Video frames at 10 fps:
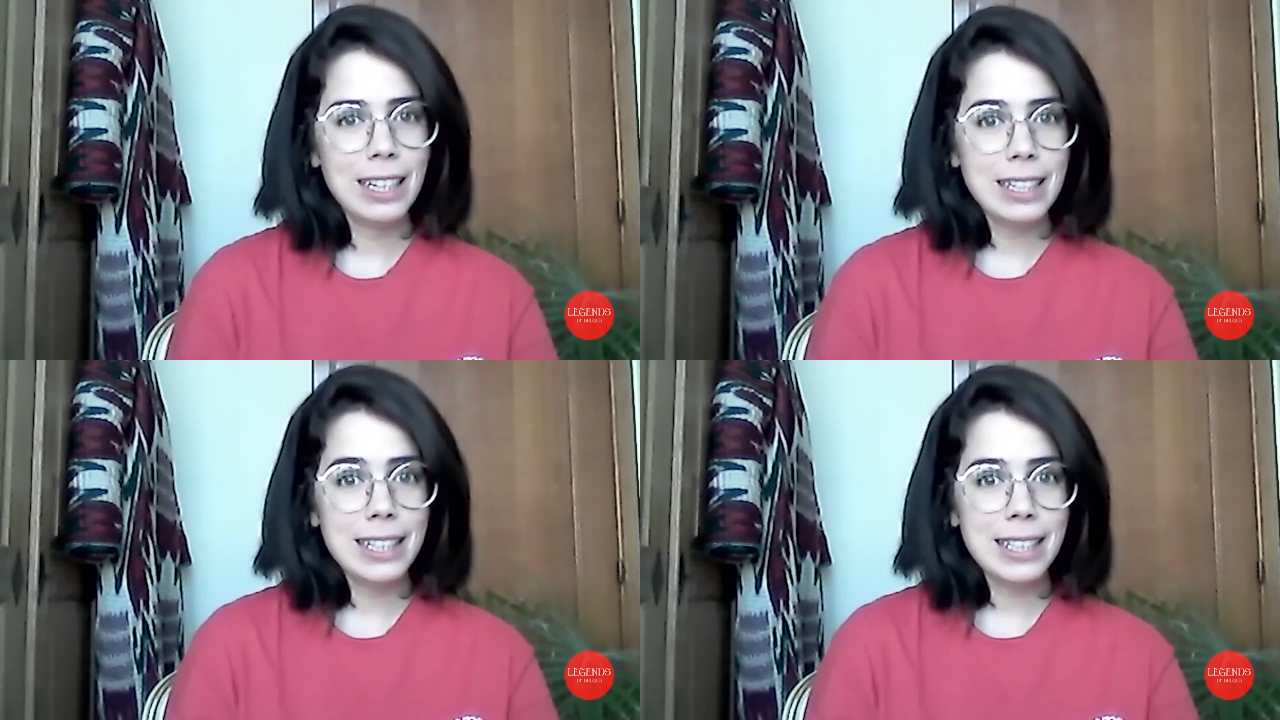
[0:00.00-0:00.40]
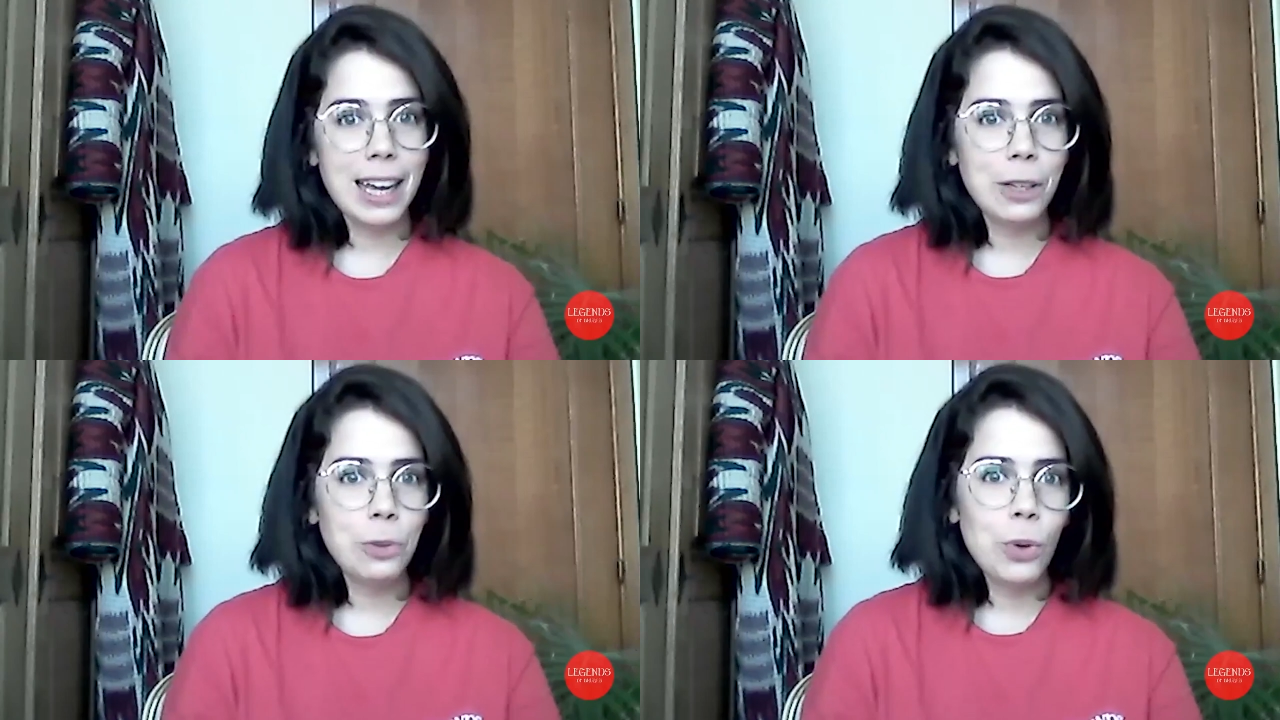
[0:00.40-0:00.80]
the
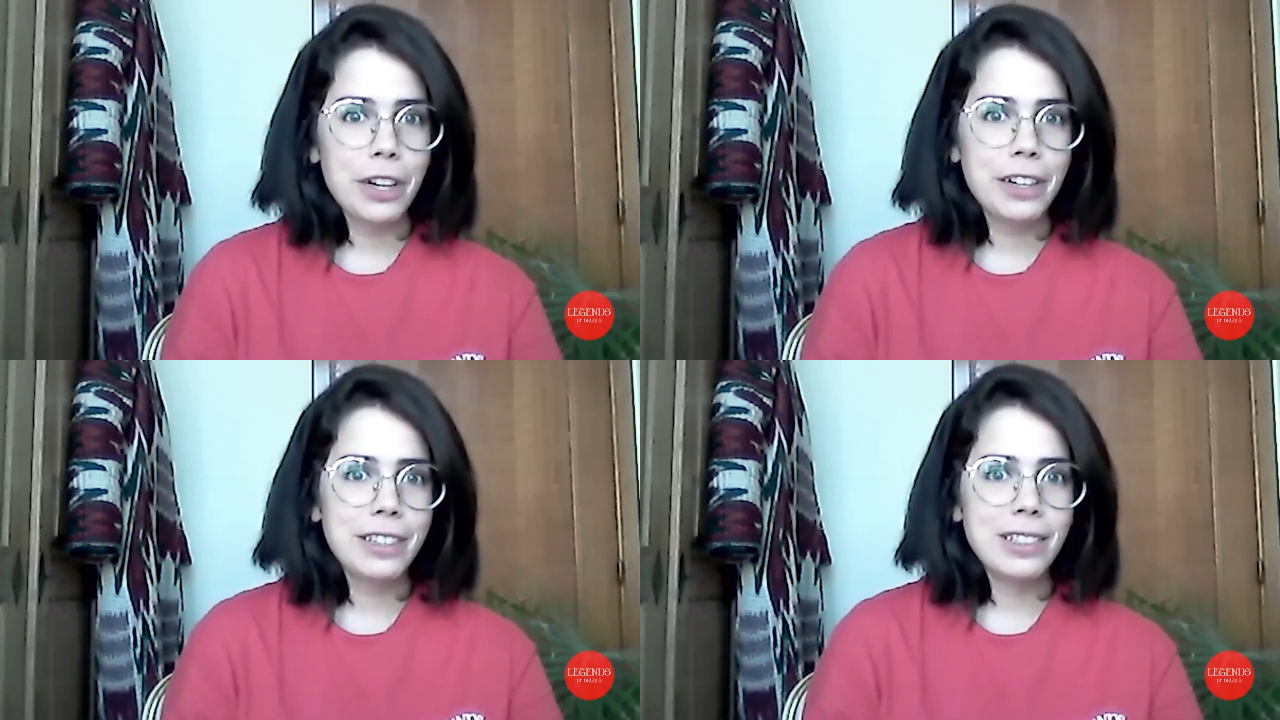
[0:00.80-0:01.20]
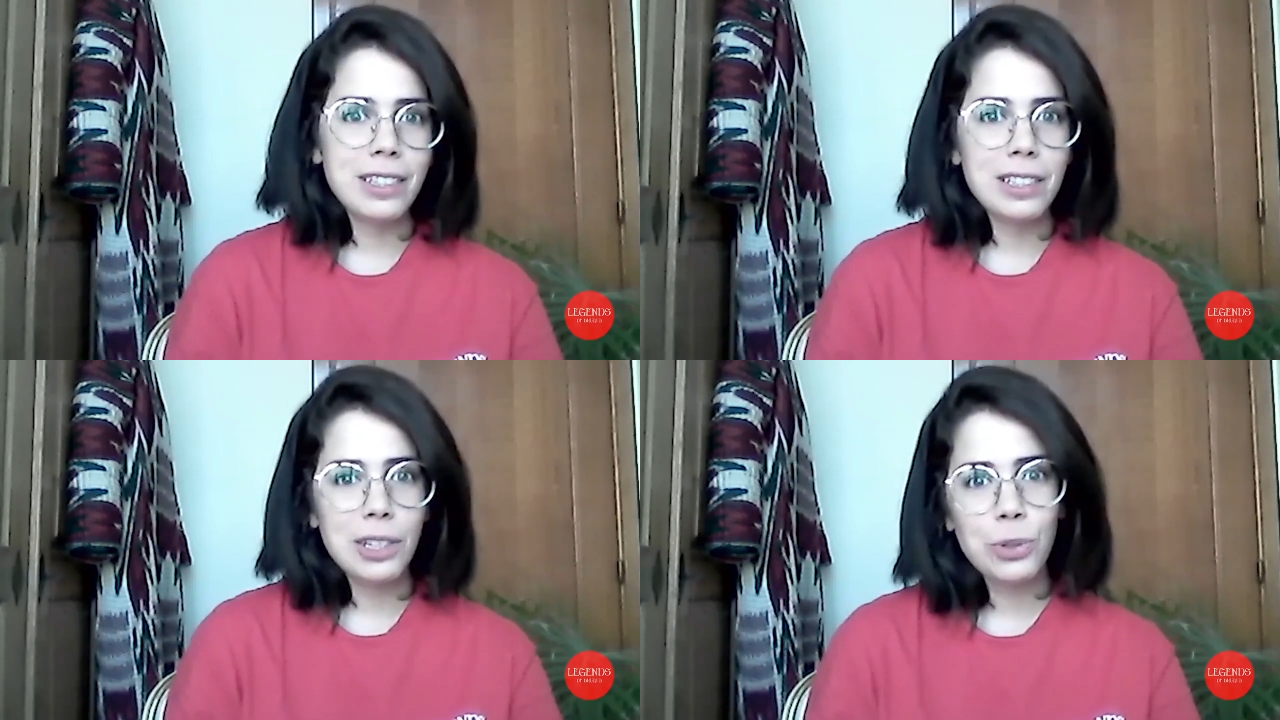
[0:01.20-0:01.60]
site where
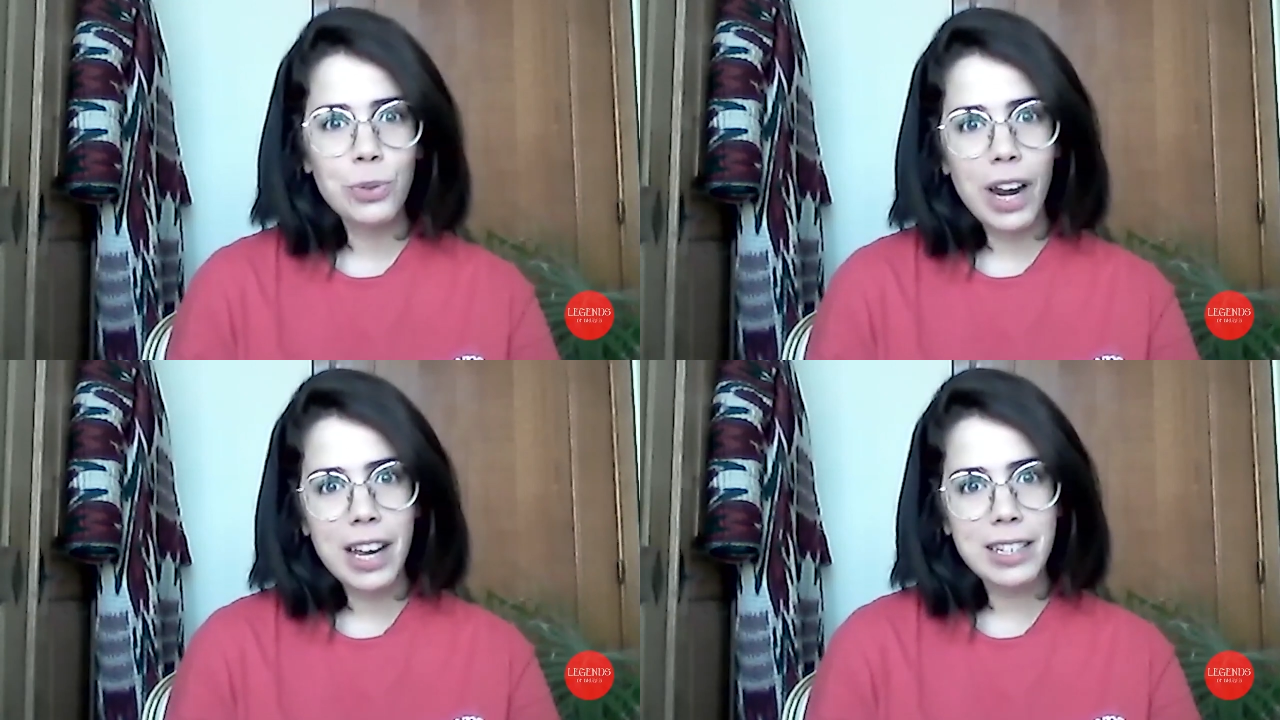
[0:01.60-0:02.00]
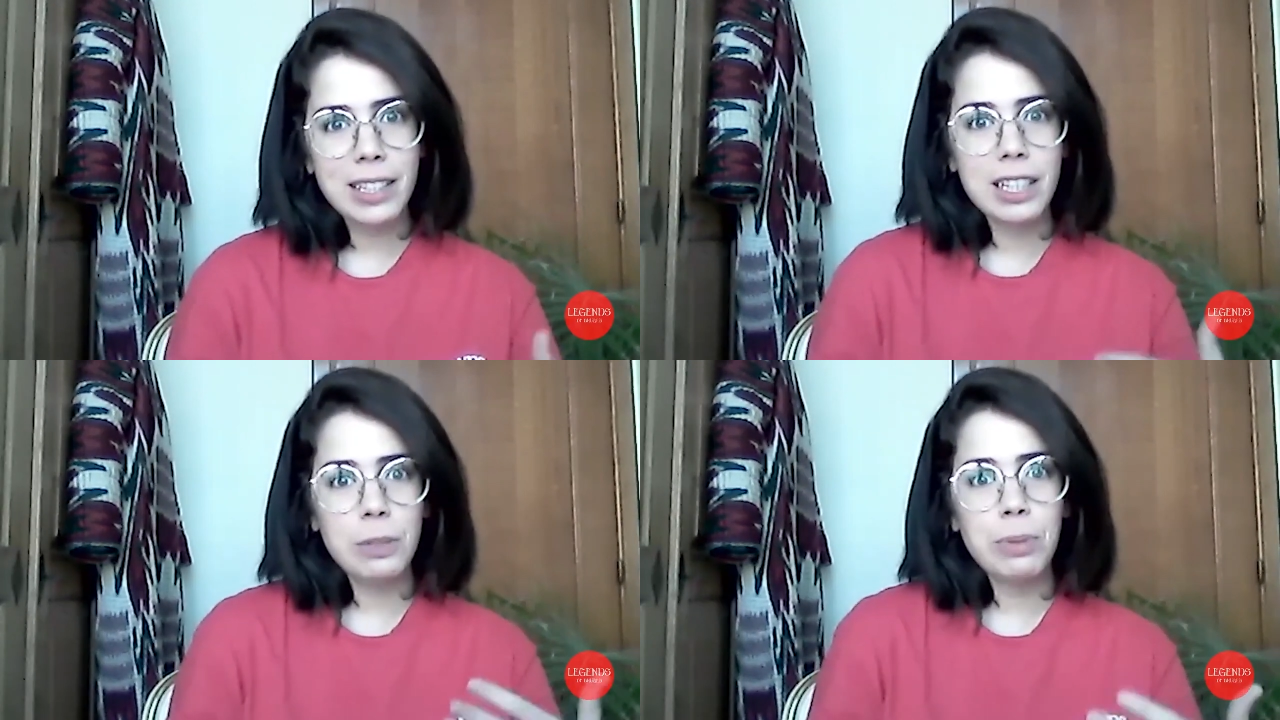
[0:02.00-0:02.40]
Jesus
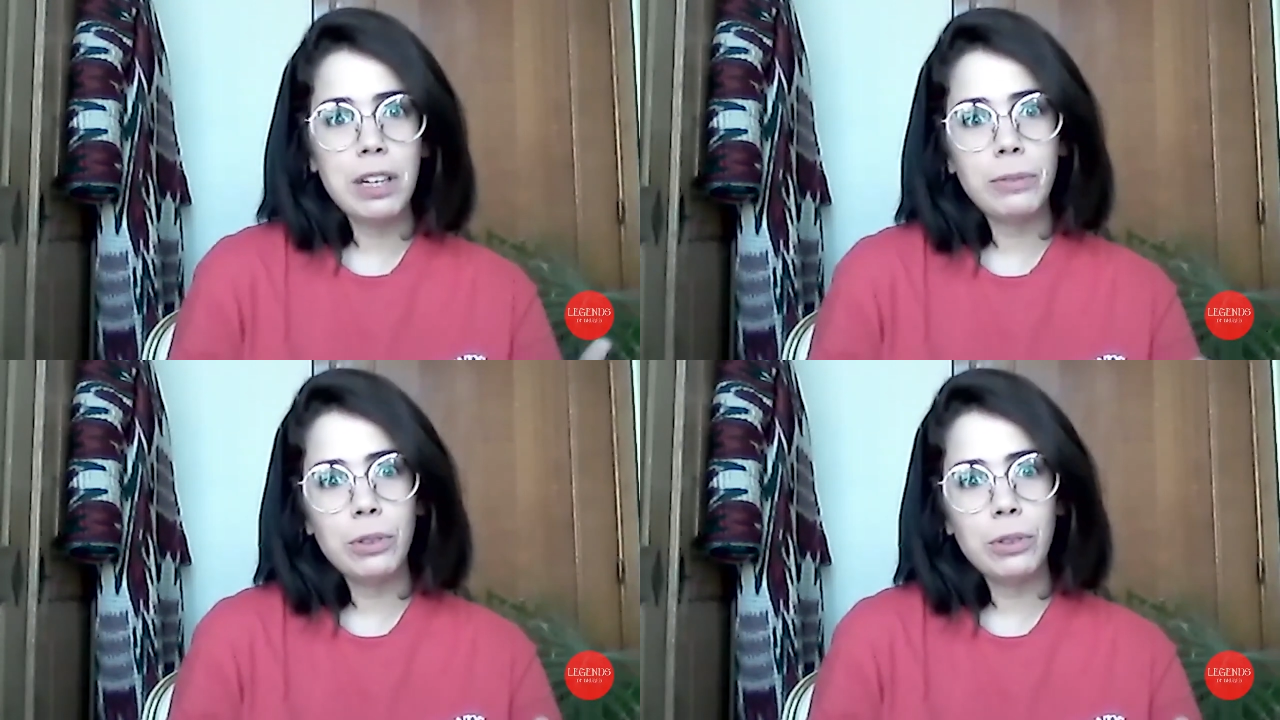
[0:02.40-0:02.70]
Christ is believed